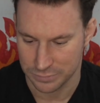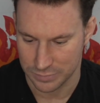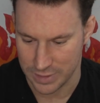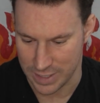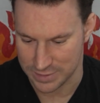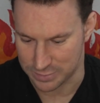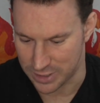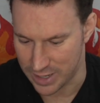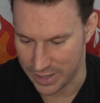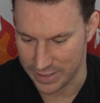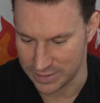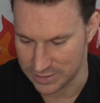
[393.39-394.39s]
Casper
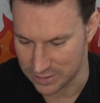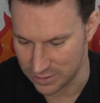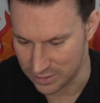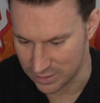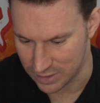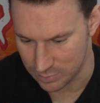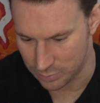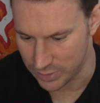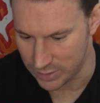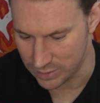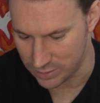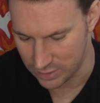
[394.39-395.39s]
High is gonna
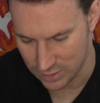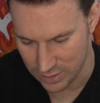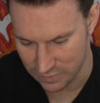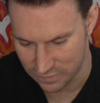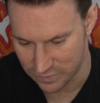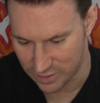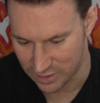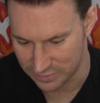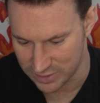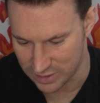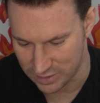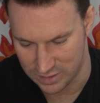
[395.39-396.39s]
be
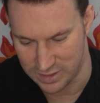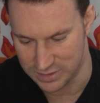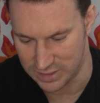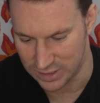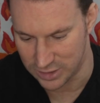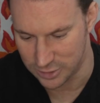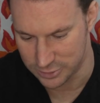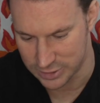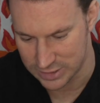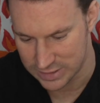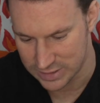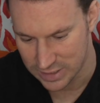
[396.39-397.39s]
involved in hunting
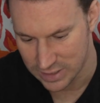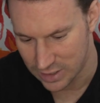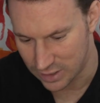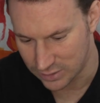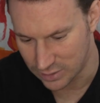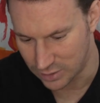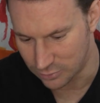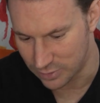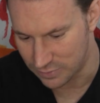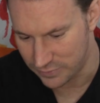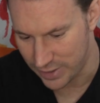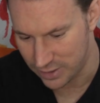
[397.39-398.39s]
ghosts along
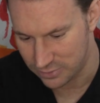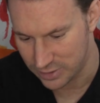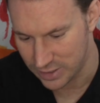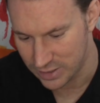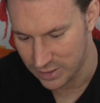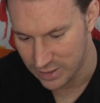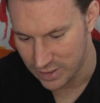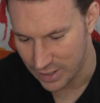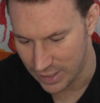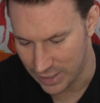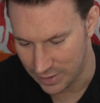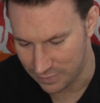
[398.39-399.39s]
with Valerie.
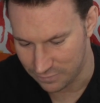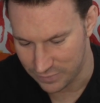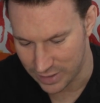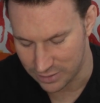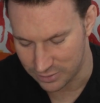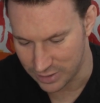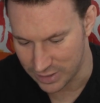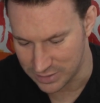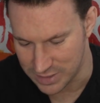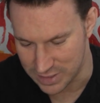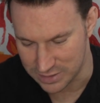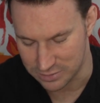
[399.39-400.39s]
And Valerie and
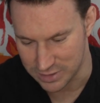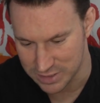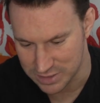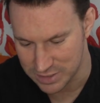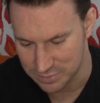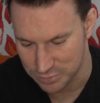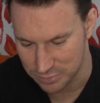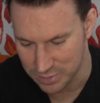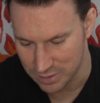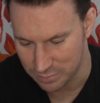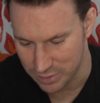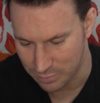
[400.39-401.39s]
Danny's relationship will
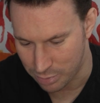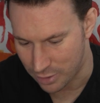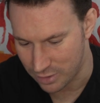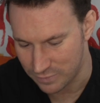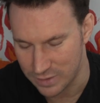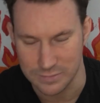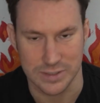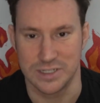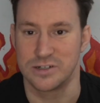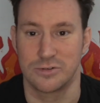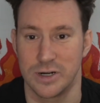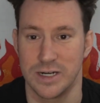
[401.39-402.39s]
be a big part of it, which
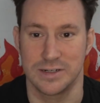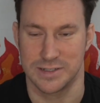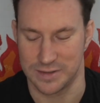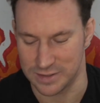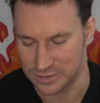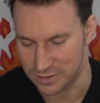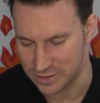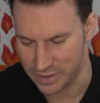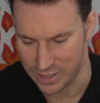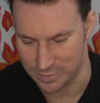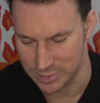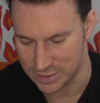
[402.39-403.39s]
is great because I think their
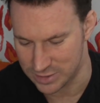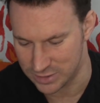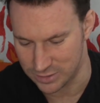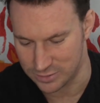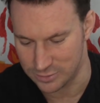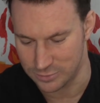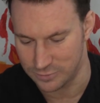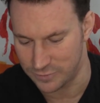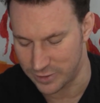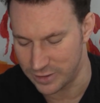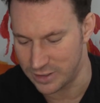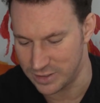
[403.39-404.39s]
dynamic is so
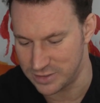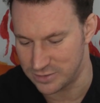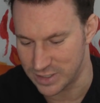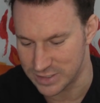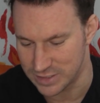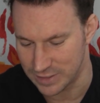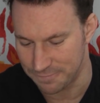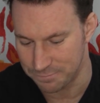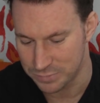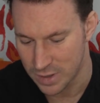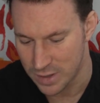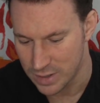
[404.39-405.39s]
fun and interesting.
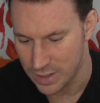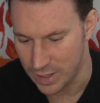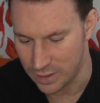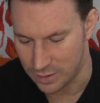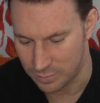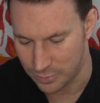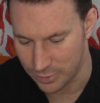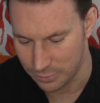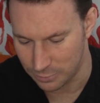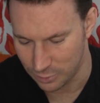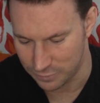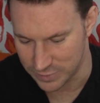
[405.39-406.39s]
And our boy
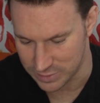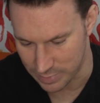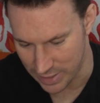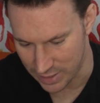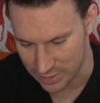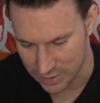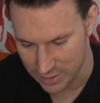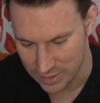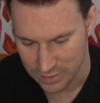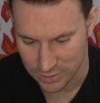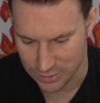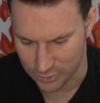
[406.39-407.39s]
Wolf is back.
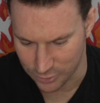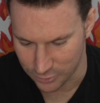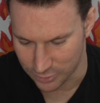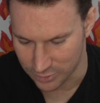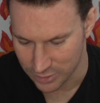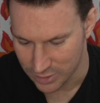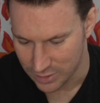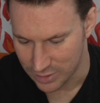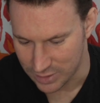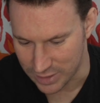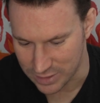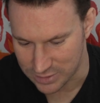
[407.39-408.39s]
Cool.
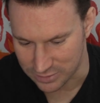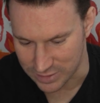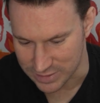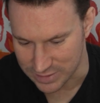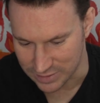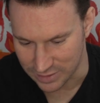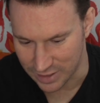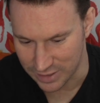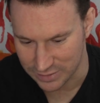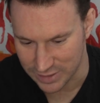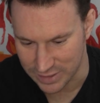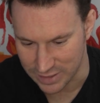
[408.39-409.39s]
Interesting. I
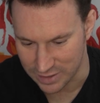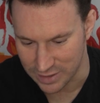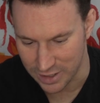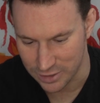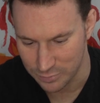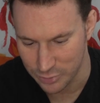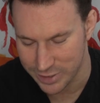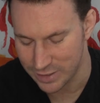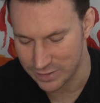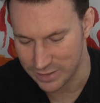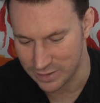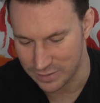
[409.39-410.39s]
like it. I hope we
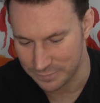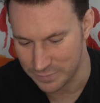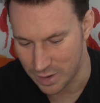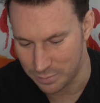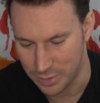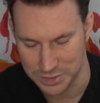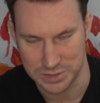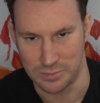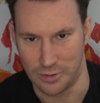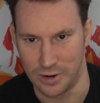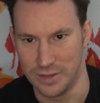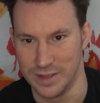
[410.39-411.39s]
get like a bunch more of